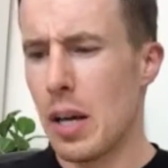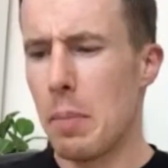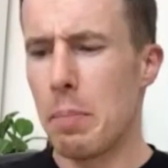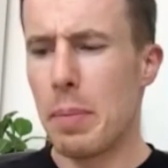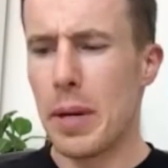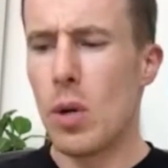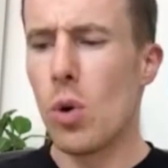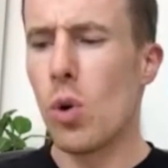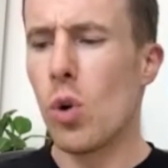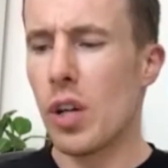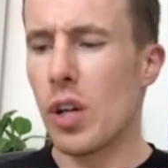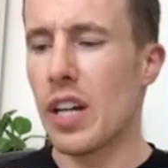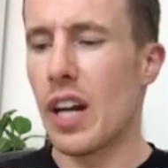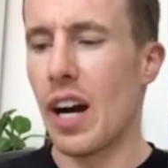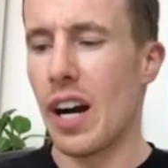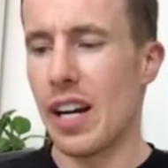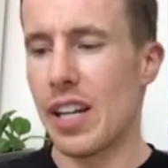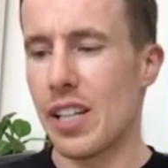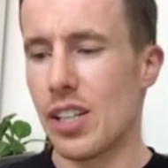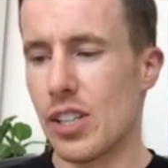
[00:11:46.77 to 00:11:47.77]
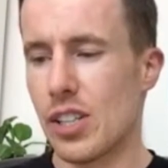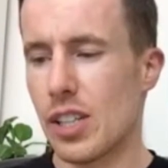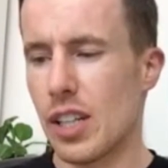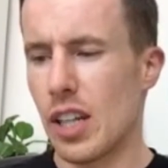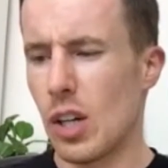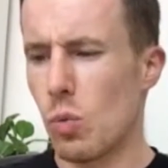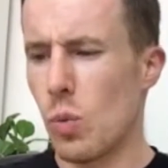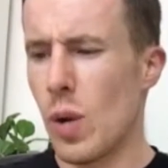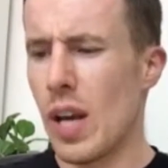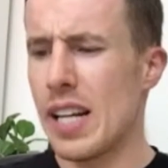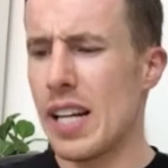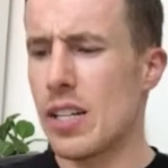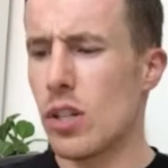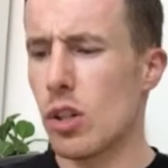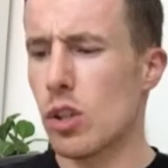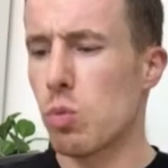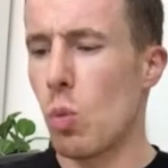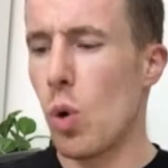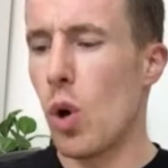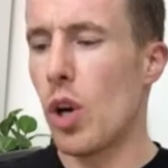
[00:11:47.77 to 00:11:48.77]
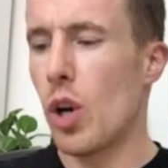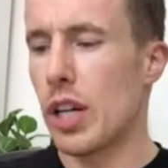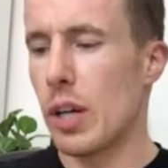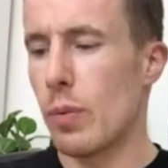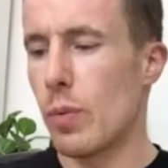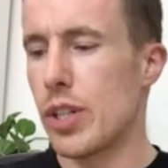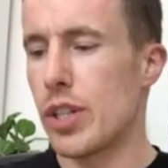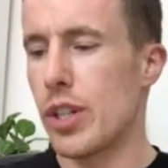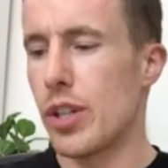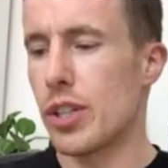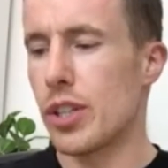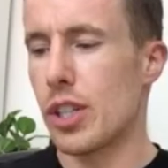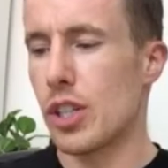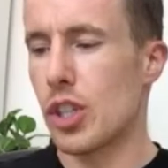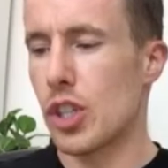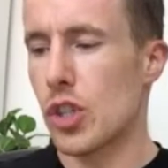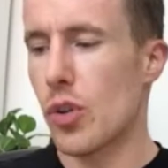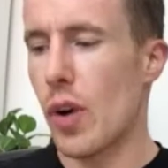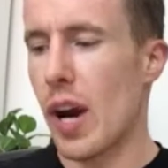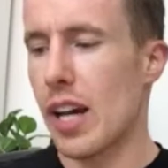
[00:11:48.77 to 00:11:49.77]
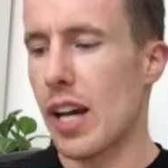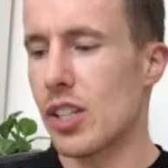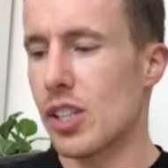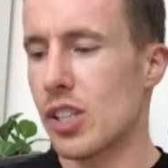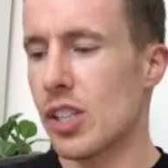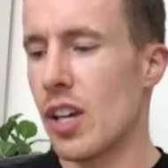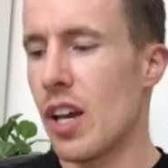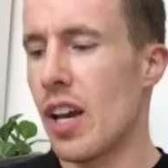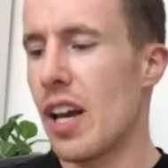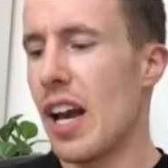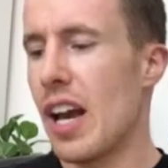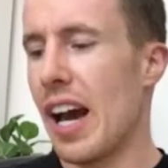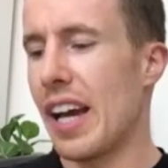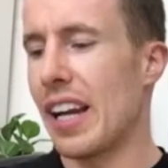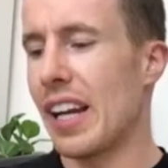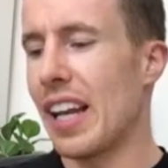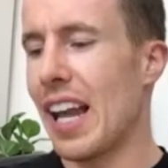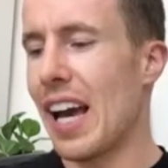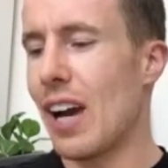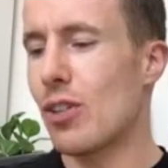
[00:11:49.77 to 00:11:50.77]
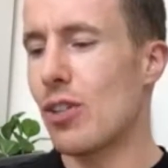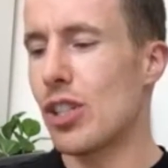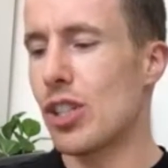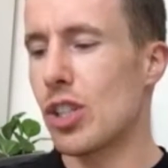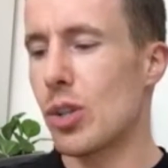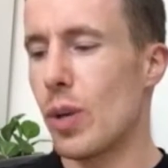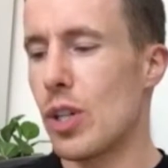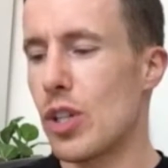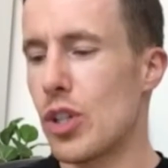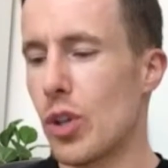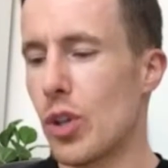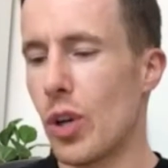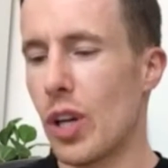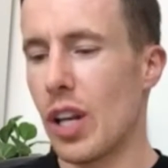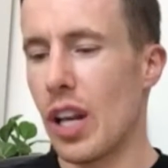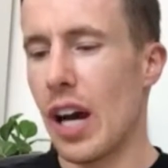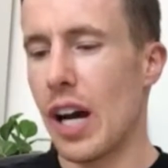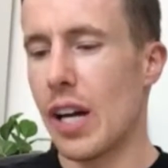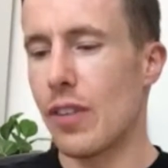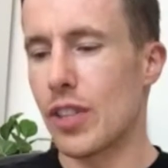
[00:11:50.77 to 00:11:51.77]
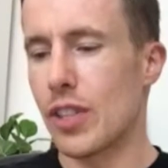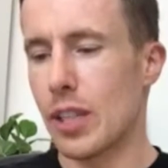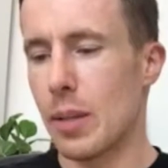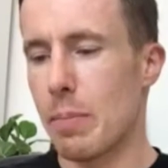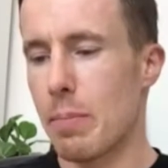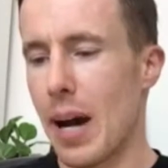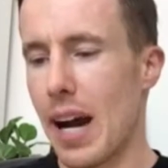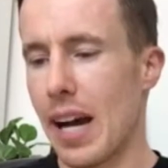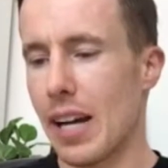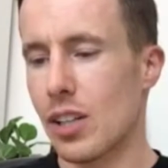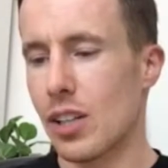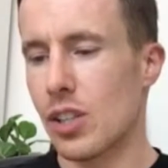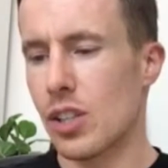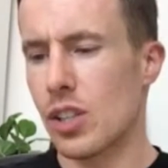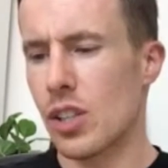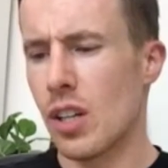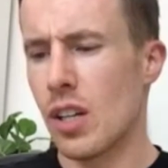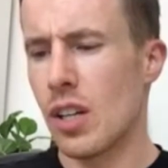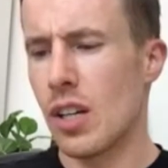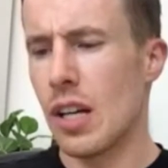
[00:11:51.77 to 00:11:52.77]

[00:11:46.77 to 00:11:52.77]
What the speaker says: Be organised, it really does work in reducing stress and allows you to enjoy life to the max.